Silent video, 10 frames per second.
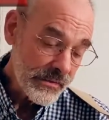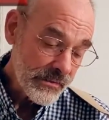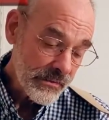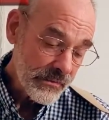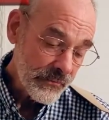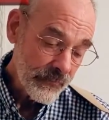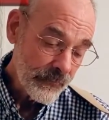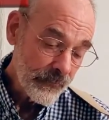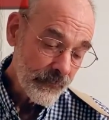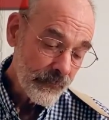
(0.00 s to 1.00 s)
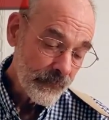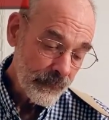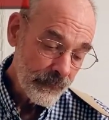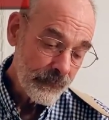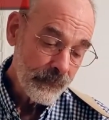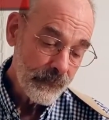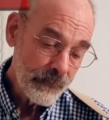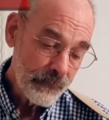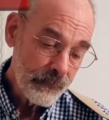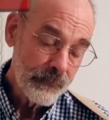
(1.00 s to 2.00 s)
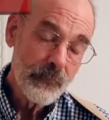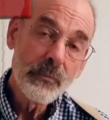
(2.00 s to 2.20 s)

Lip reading: Nobody speaks.